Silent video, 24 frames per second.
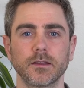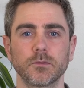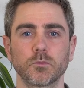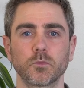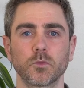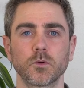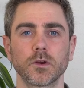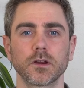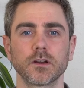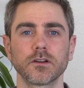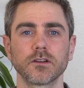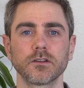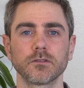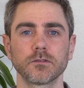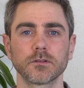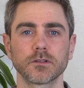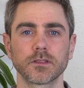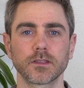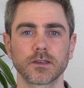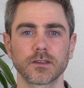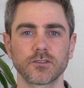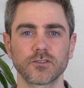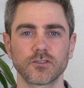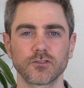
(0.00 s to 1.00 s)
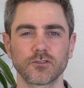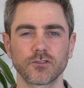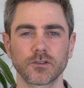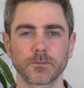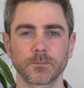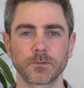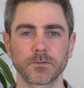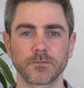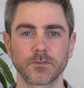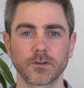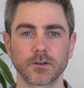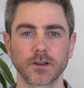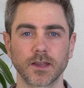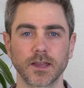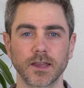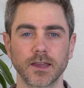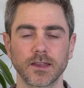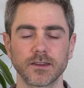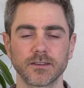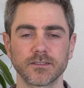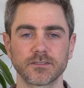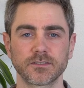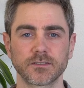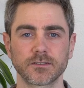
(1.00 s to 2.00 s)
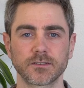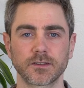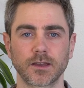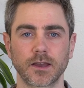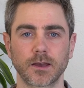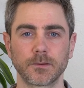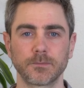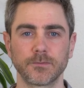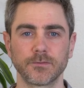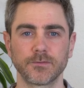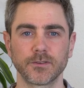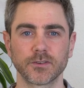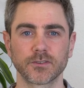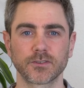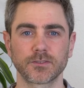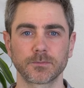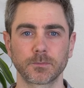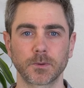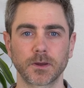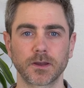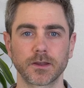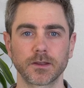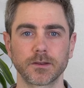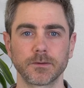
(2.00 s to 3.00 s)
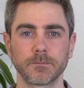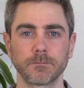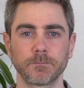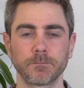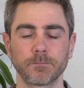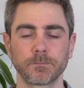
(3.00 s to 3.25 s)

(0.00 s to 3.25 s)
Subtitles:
and where your relationship of your head is on top of your spine.